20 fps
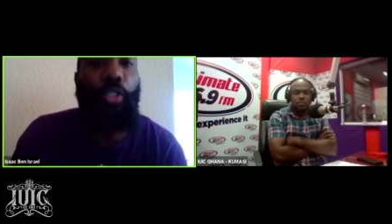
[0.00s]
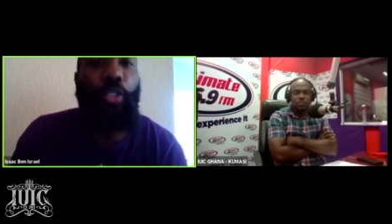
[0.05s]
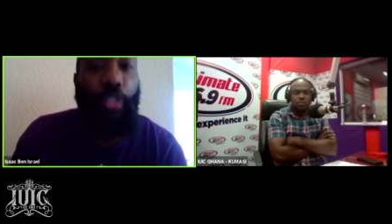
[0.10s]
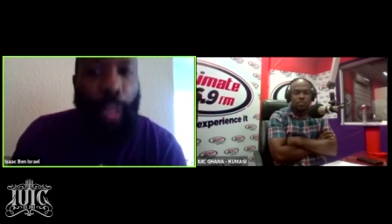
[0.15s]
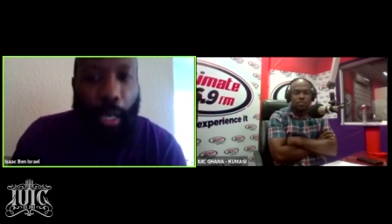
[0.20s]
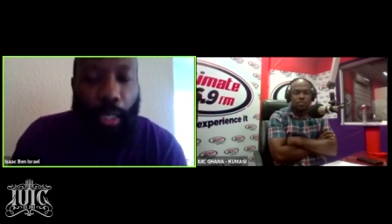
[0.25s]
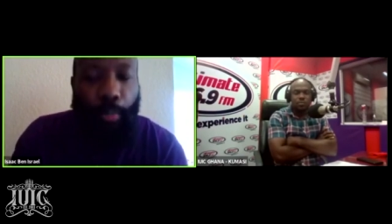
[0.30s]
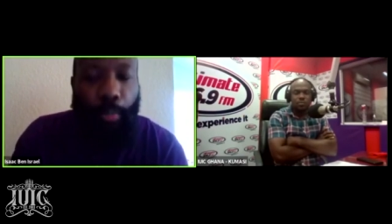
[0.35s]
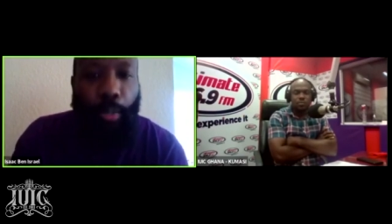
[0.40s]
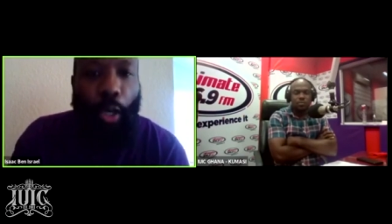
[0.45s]

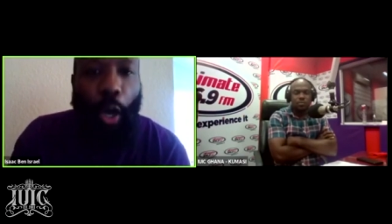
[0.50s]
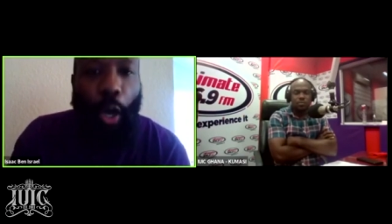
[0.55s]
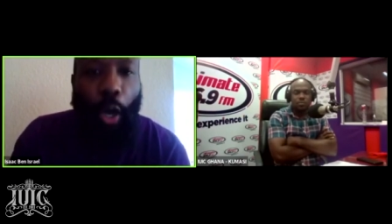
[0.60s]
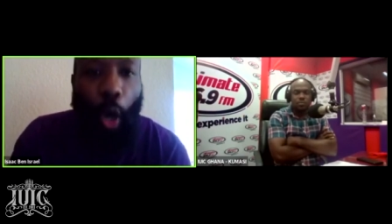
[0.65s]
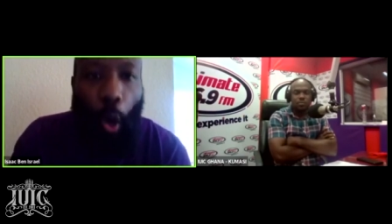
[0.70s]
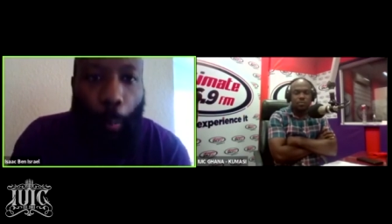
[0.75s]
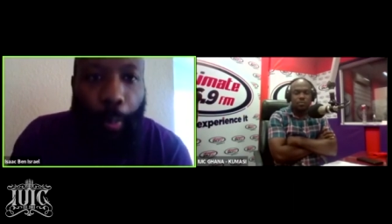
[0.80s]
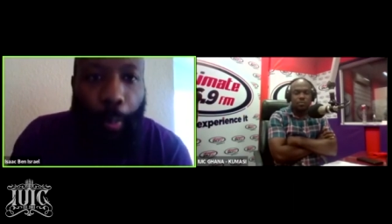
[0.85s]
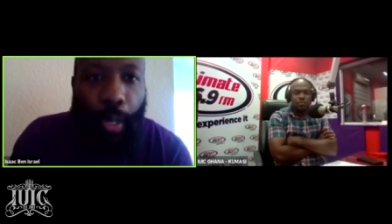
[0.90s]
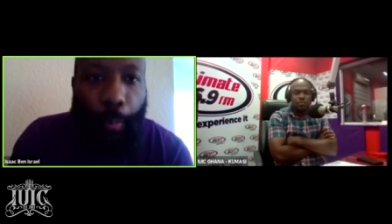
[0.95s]
Tell them to
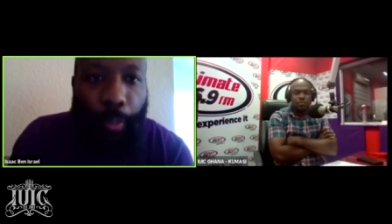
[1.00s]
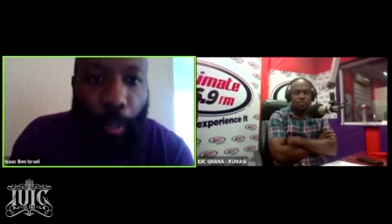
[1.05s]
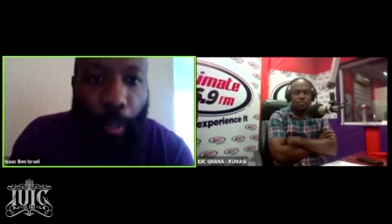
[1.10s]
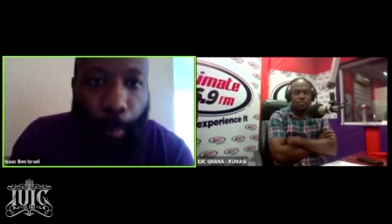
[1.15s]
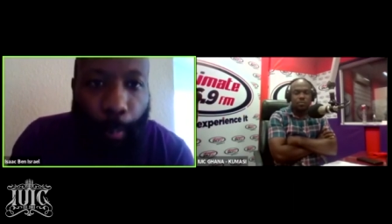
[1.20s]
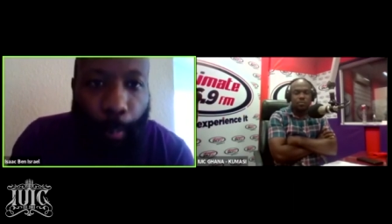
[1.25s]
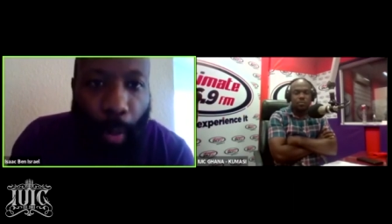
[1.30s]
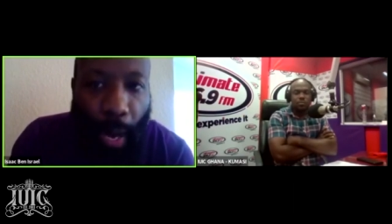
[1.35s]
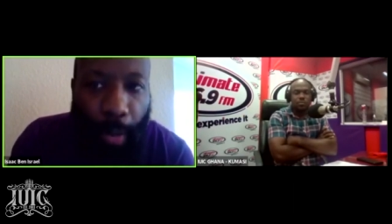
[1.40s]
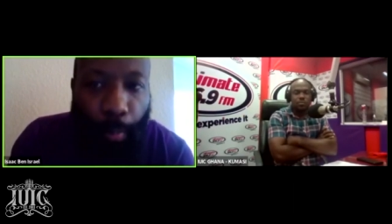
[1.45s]
open up the
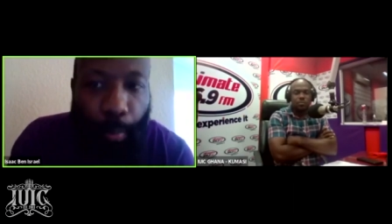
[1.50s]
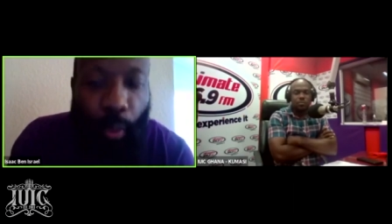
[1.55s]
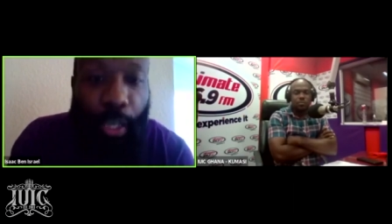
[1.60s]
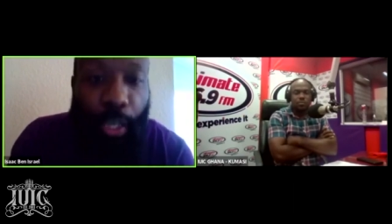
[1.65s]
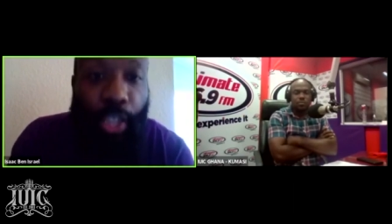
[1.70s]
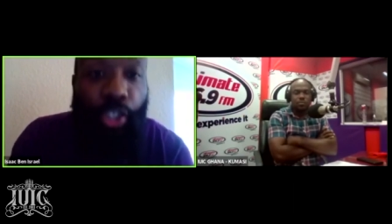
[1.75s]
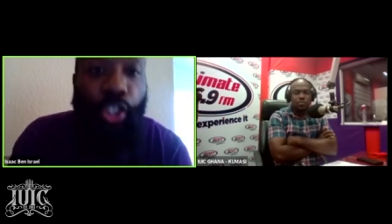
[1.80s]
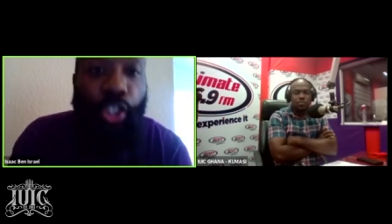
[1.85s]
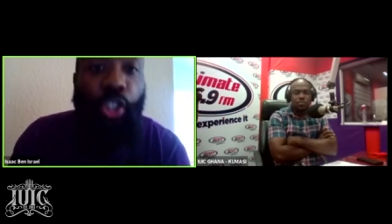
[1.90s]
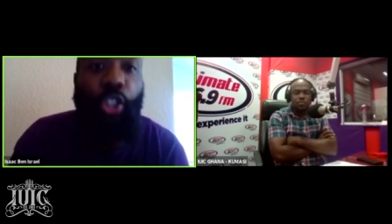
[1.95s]
Bible
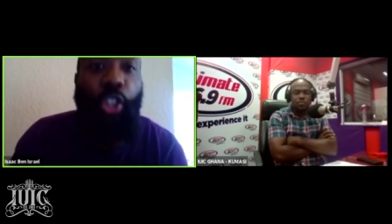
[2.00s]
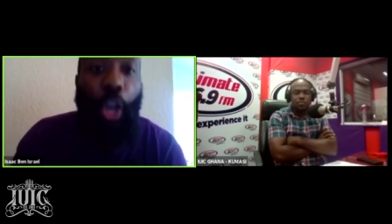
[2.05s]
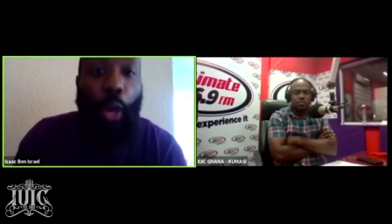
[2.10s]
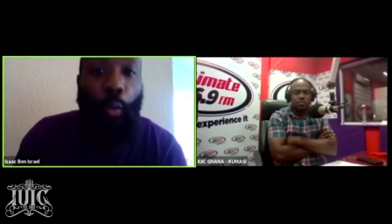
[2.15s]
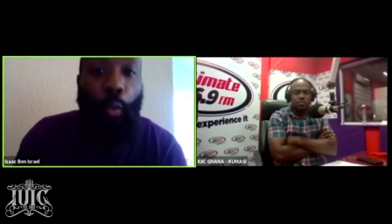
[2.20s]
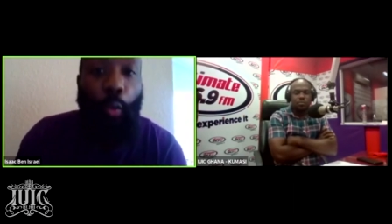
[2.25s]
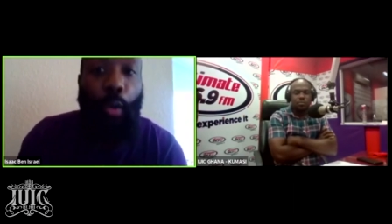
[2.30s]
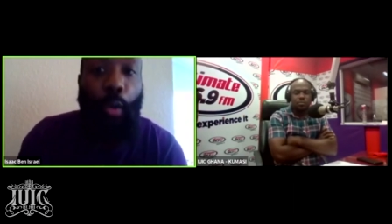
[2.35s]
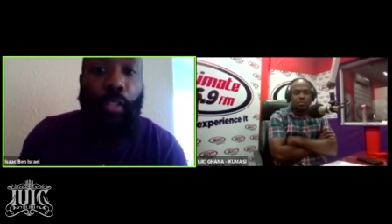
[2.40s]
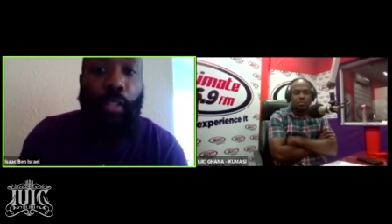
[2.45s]
and
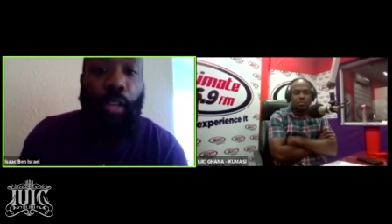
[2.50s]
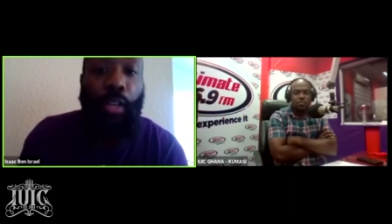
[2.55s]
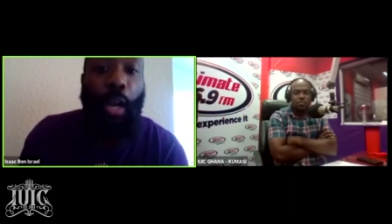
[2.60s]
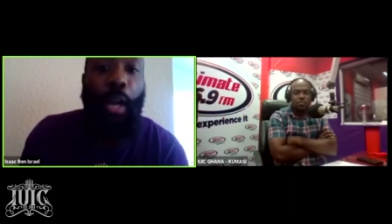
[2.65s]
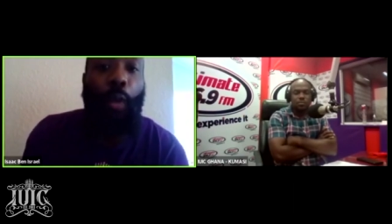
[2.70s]
show us